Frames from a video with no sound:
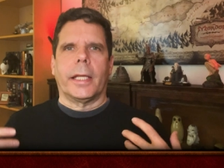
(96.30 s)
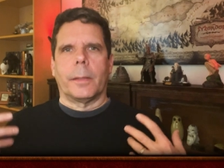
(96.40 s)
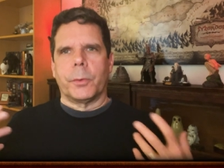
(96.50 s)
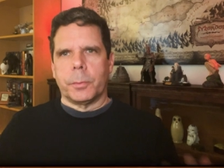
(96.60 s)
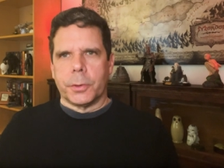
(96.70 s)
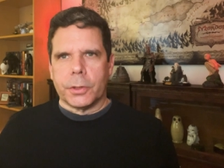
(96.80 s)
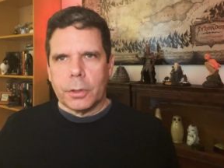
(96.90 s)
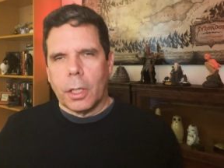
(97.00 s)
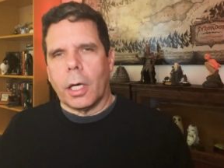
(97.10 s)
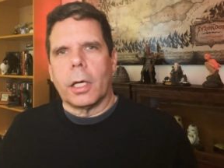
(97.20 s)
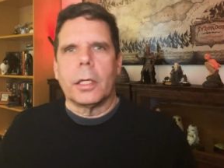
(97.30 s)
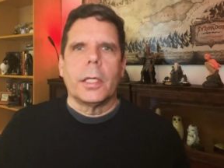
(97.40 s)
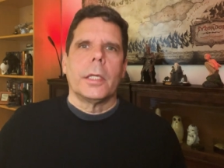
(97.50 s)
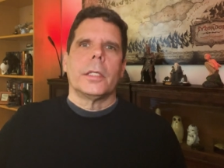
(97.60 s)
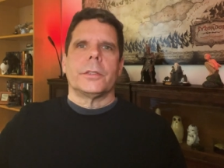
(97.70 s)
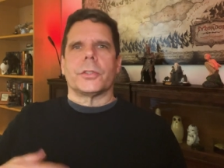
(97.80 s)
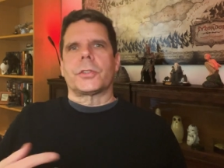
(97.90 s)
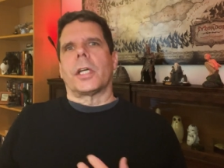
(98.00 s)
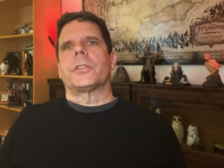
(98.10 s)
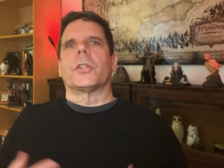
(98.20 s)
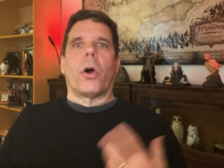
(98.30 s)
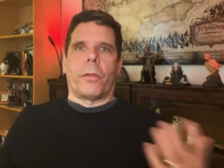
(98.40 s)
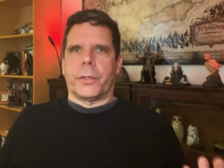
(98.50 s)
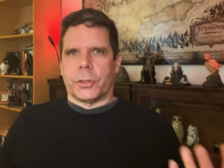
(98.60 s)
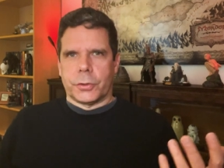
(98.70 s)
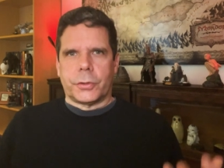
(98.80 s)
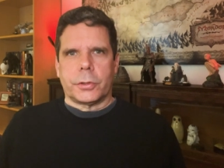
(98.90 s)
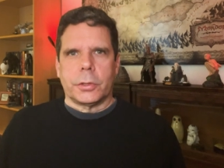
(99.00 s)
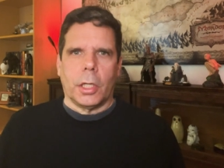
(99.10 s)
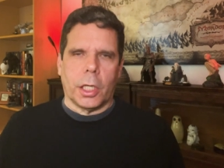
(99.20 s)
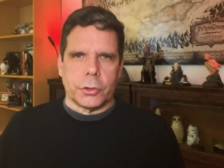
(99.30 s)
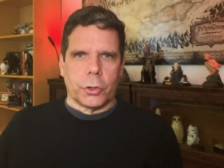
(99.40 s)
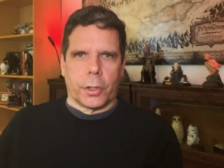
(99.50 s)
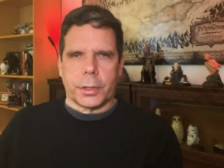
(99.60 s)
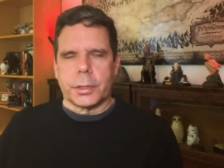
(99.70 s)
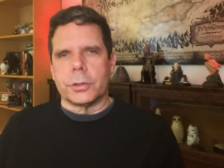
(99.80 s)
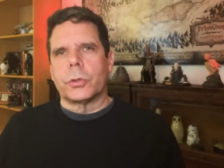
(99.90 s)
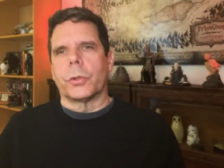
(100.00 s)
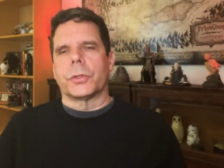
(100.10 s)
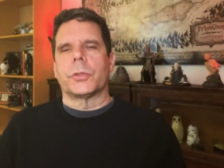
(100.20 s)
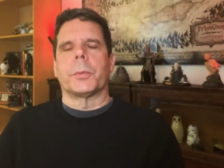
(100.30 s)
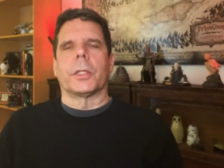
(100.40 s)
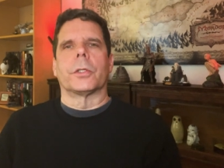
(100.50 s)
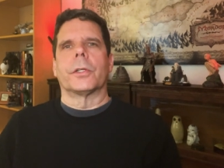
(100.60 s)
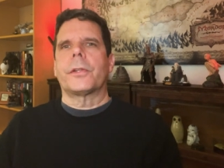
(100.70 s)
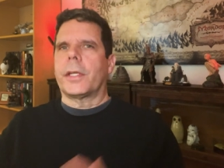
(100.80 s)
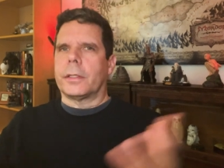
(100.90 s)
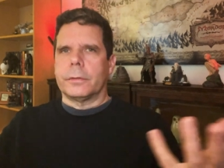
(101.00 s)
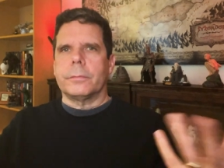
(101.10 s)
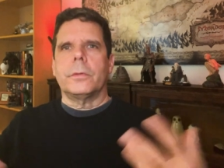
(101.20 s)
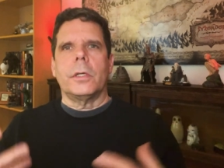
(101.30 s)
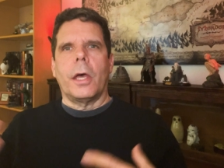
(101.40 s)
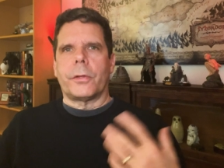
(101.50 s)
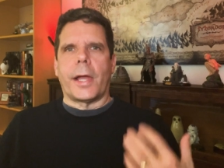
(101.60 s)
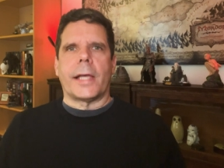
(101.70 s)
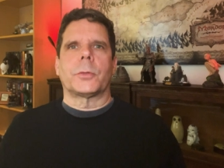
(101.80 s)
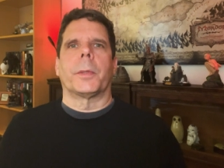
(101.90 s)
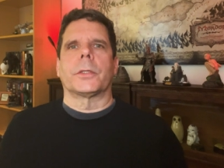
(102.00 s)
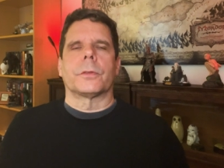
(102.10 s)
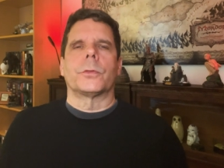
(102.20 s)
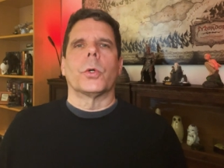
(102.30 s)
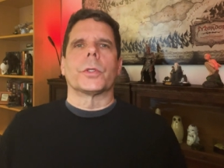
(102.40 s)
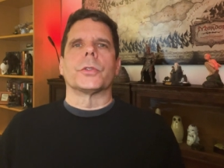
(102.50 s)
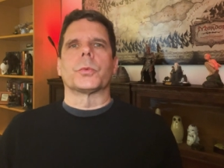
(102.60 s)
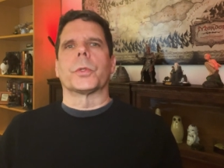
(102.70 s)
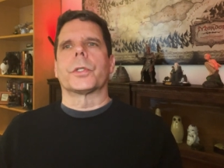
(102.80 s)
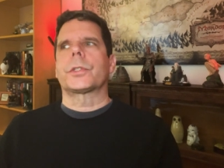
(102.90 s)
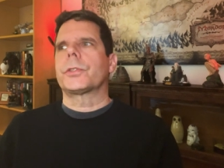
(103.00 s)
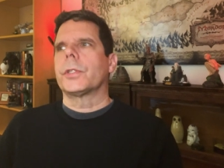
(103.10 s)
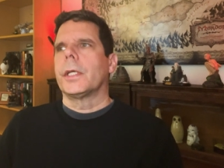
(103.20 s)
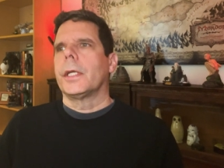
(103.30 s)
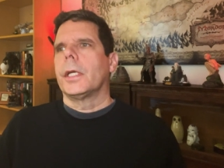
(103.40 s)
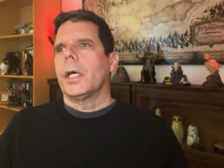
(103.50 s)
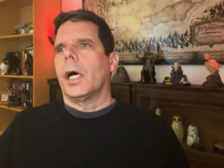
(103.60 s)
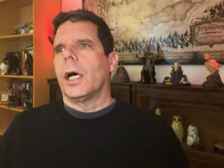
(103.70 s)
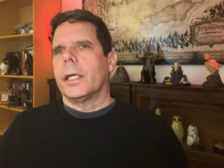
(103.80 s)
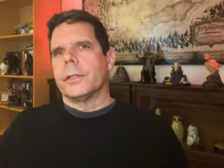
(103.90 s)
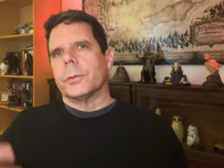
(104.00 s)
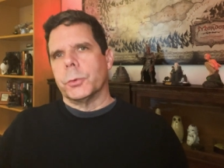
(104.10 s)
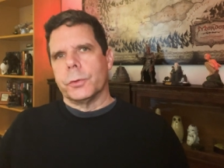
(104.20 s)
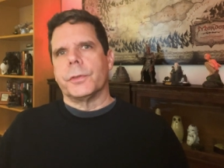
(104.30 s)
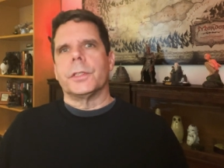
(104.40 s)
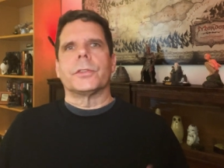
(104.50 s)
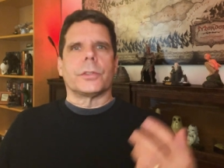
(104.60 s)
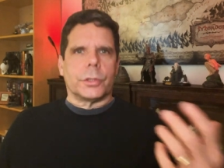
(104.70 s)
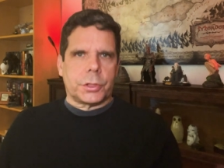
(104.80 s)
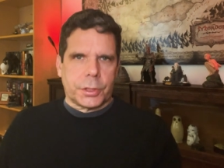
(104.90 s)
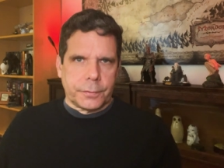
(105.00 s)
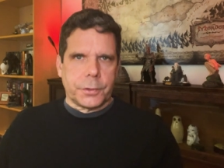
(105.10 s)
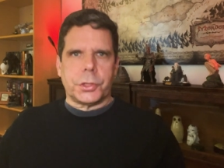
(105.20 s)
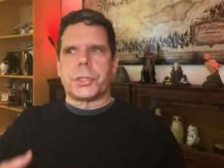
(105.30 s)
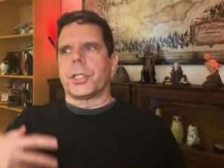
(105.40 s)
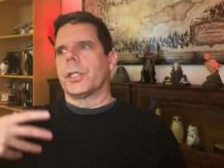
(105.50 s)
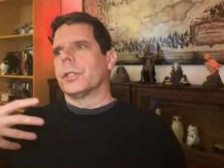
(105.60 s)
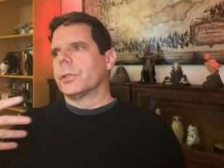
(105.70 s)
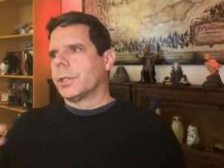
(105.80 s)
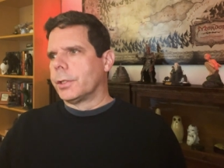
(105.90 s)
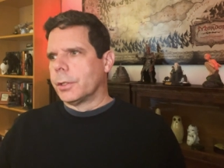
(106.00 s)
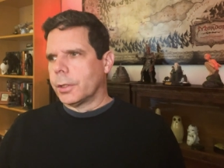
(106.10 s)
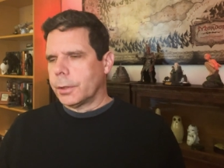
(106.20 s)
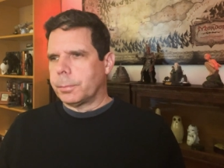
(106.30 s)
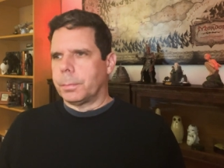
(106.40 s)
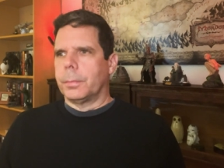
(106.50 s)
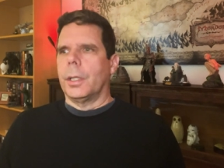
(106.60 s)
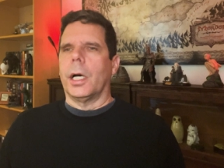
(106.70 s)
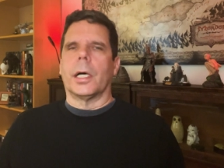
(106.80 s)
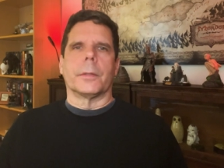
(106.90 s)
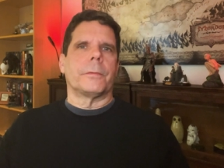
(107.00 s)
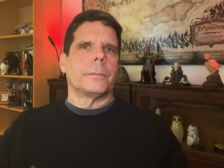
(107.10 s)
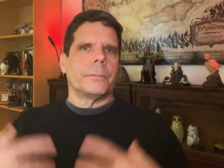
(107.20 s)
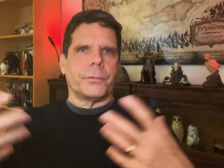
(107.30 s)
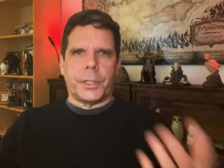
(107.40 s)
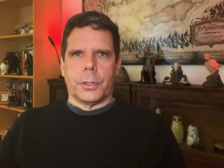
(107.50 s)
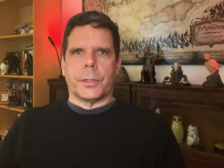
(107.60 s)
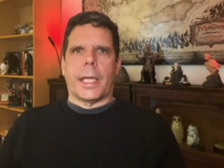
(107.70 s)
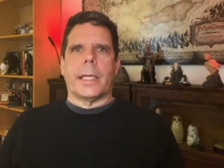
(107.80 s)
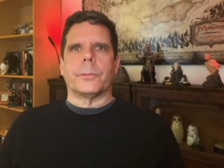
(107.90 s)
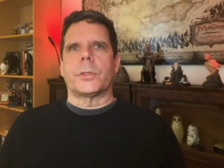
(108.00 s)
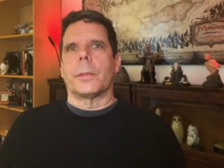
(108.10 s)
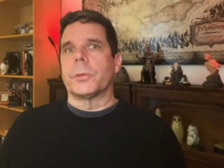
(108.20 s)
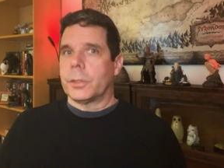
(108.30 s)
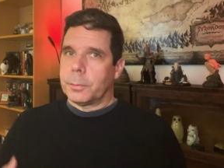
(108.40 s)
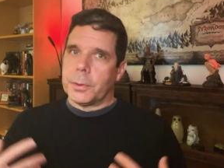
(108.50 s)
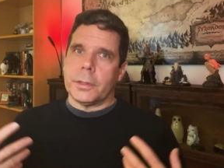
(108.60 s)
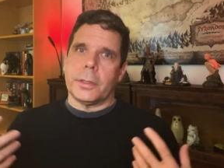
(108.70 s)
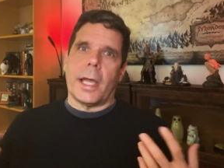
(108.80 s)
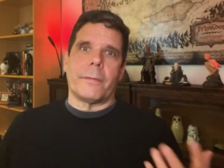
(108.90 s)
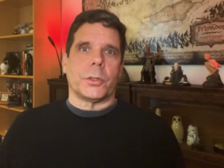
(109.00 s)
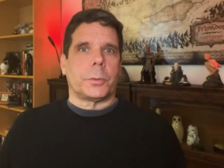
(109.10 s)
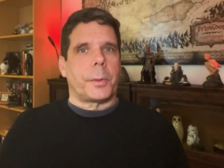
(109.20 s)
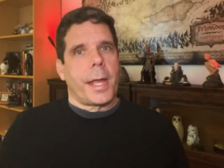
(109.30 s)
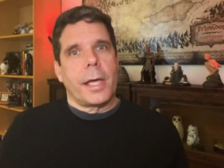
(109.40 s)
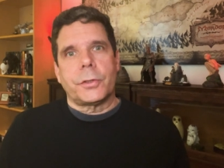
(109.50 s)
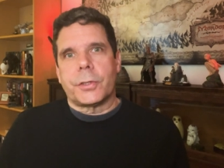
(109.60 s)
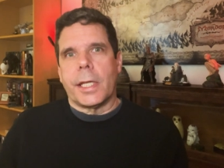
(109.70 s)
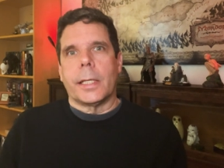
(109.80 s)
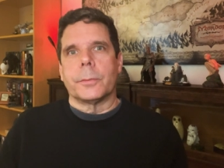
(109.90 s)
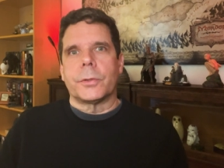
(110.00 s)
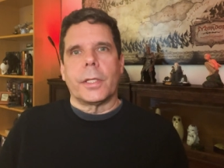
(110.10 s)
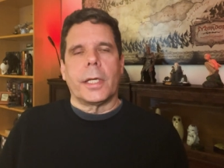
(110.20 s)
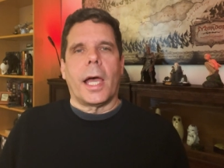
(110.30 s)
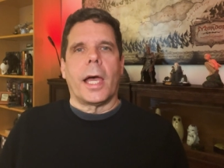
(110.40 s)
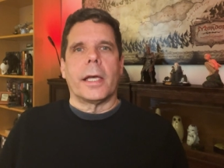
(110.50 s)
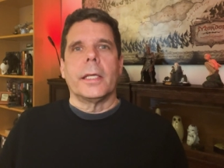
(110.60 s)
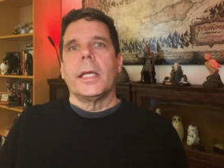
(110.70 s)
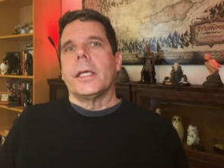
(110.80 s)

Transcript: and I'm going to be uh, discussing all things uh, dark in Tolkien's Middle Earth and other aspects of Tolkien's works uh, in the movies and the TV show and the uh, video games. I'm going to be having to pronounce names that I